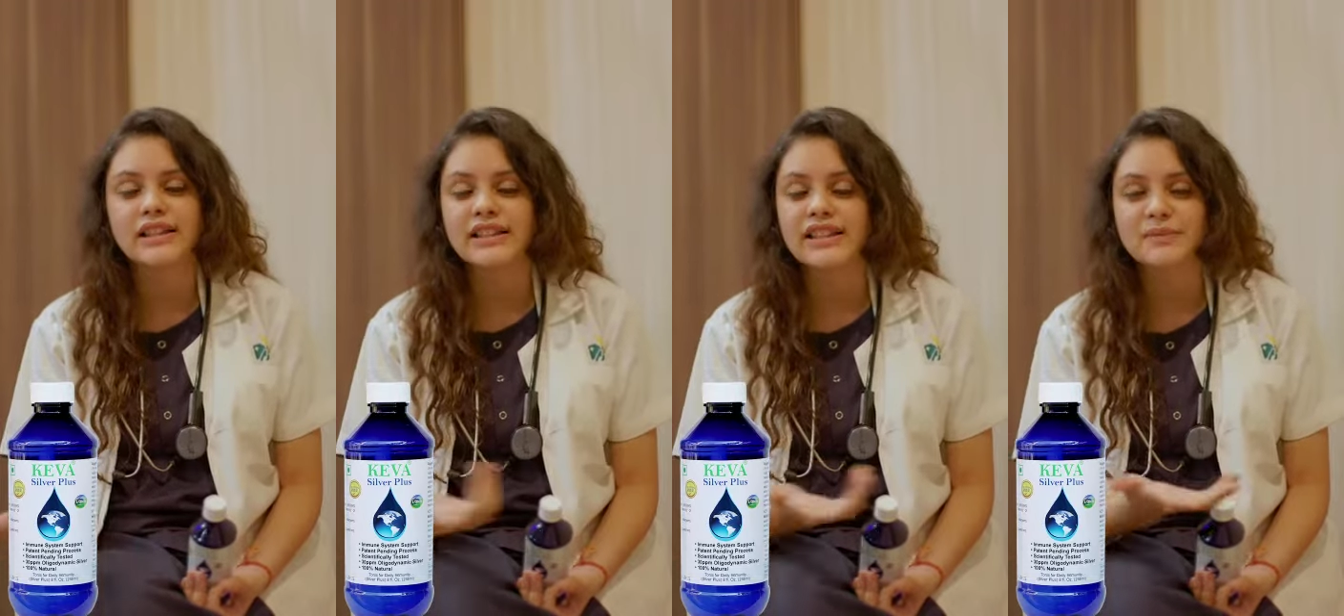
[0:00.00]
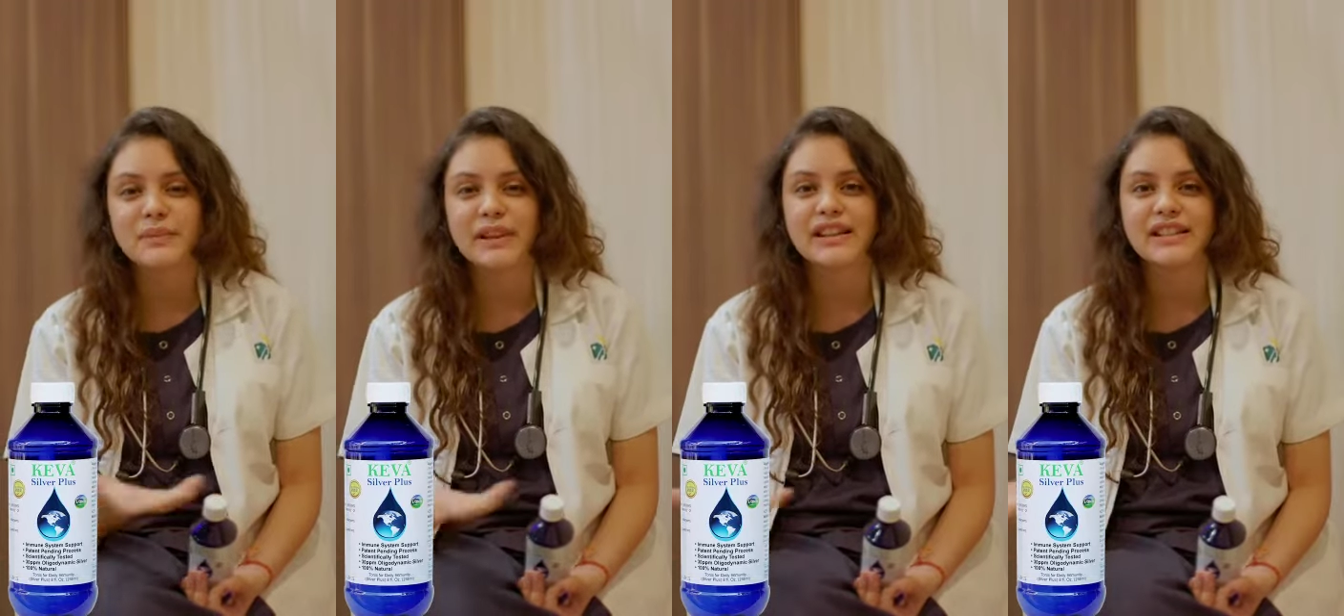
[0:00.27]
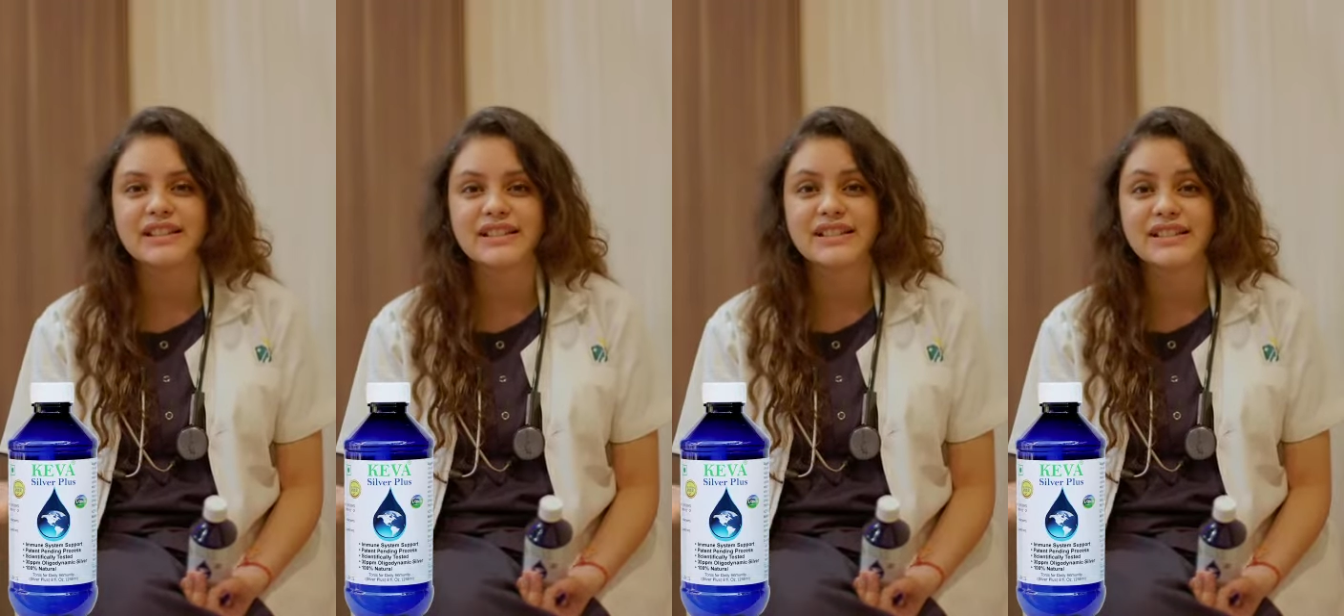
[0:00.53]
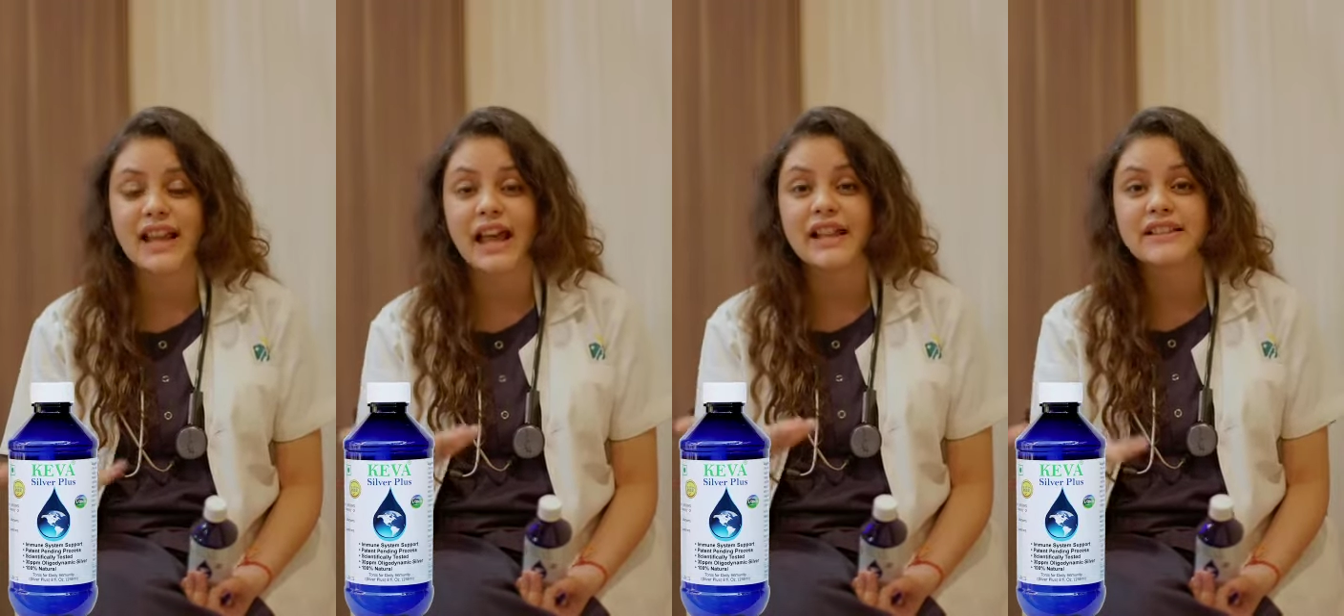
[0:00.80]
these many
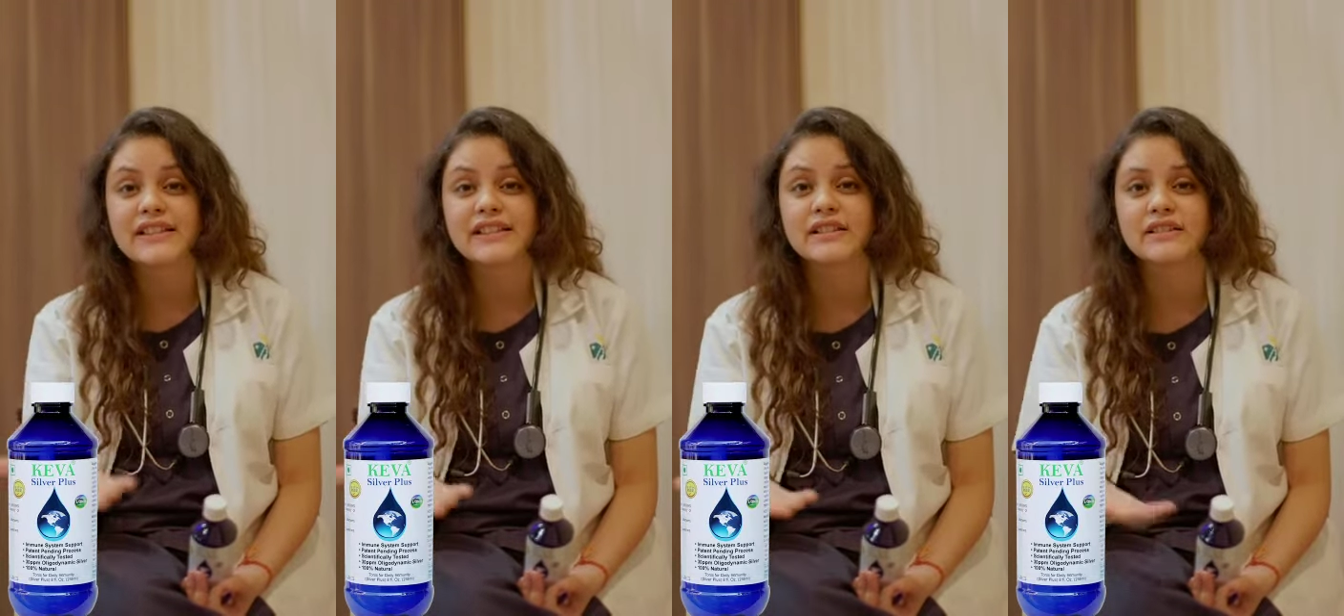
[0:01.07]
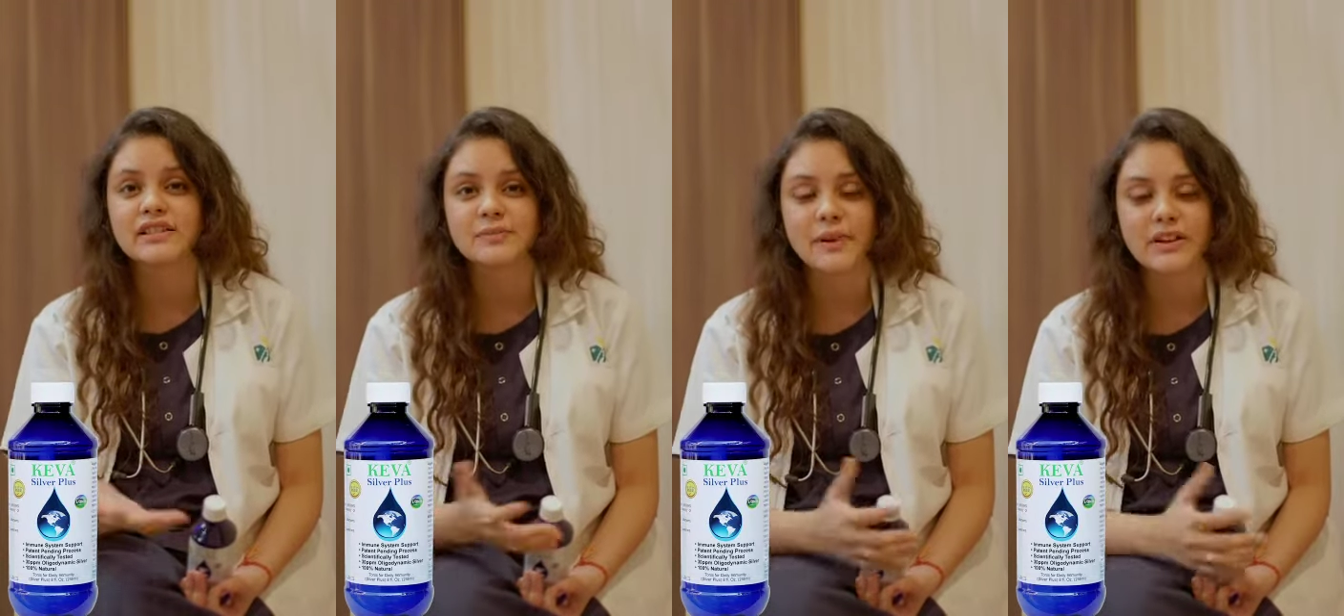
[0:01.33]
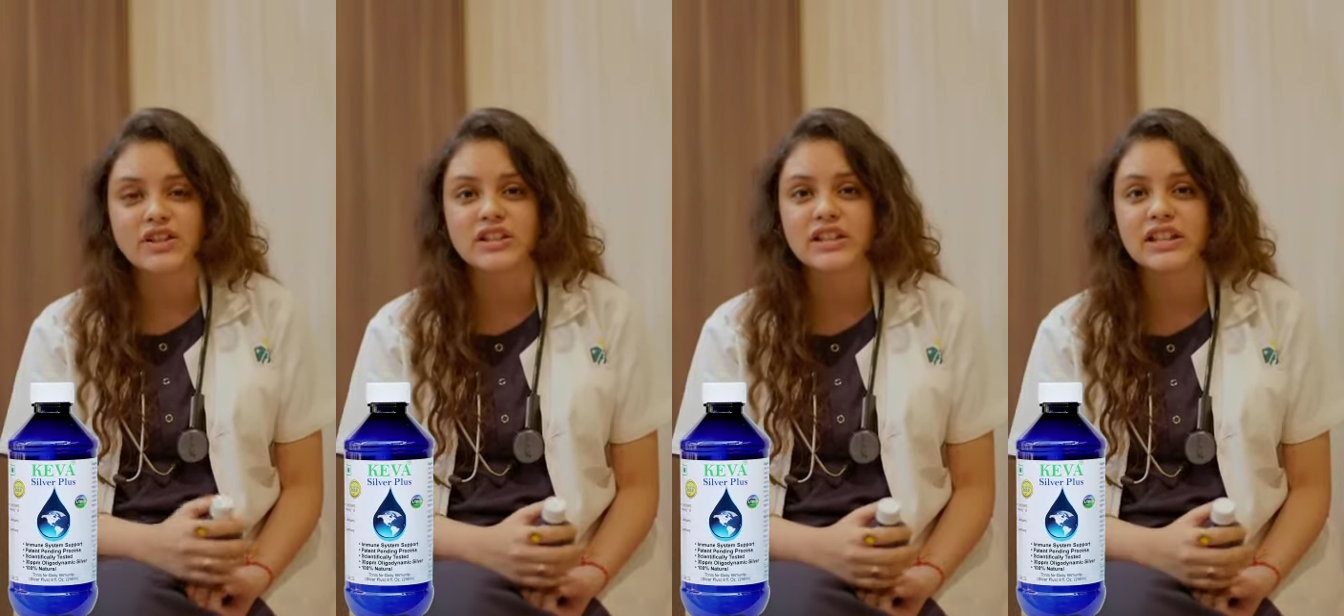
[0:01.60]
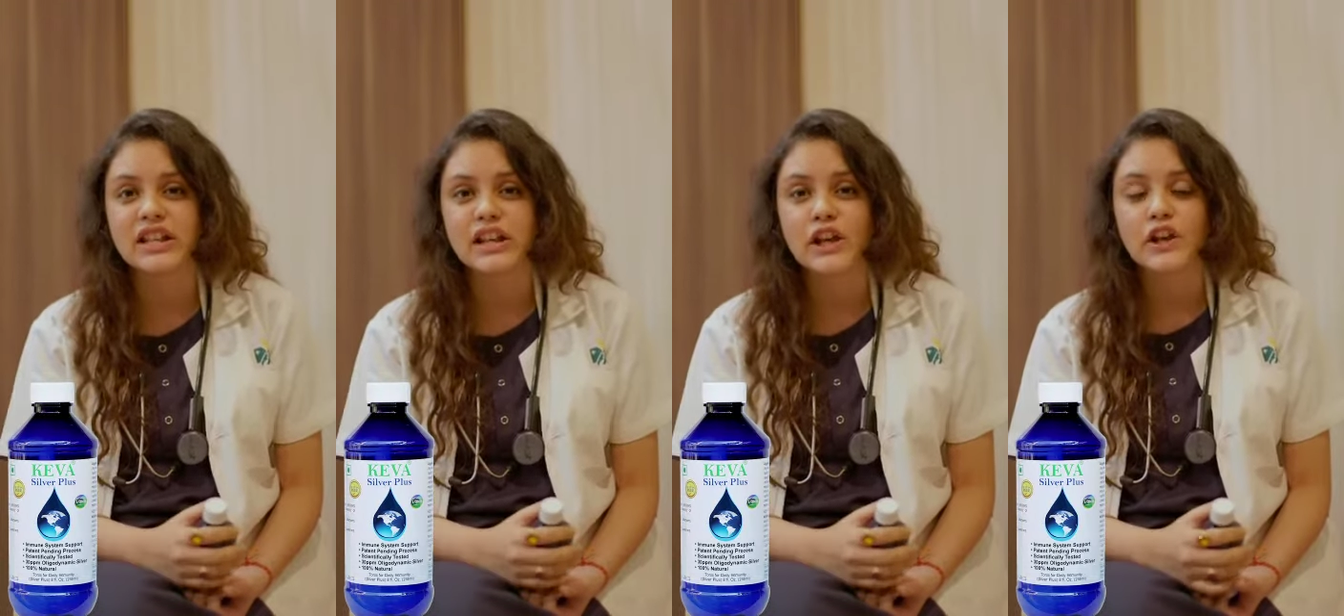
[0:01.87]
diseases, cancer
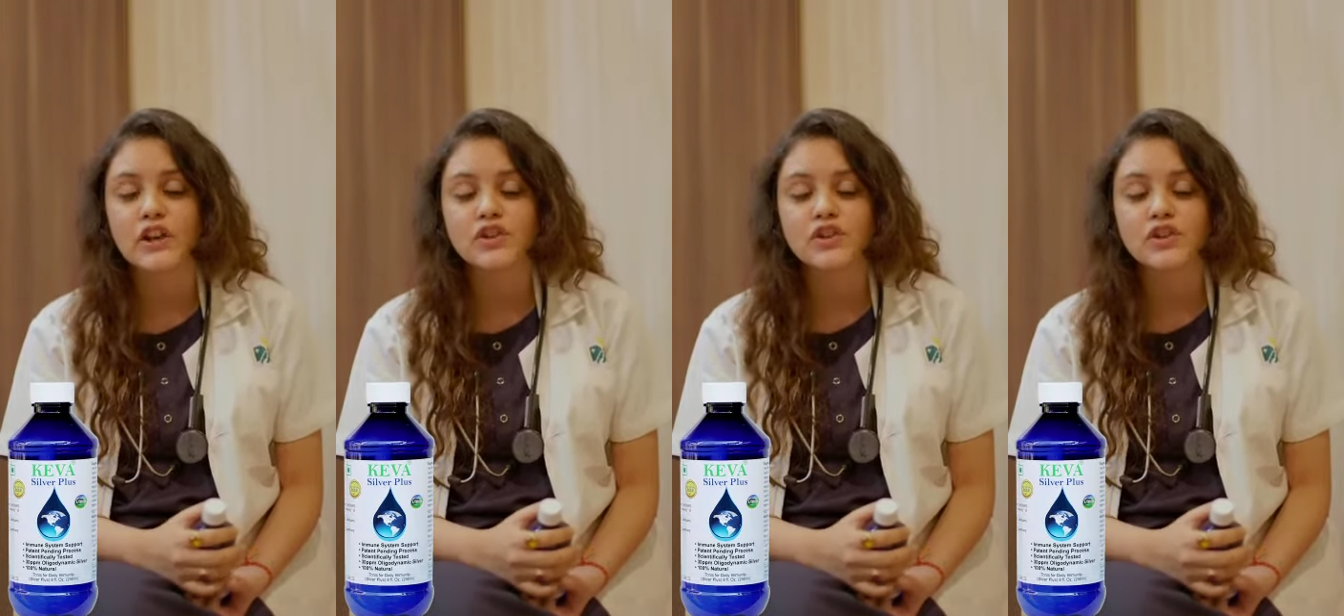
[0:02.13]
especially.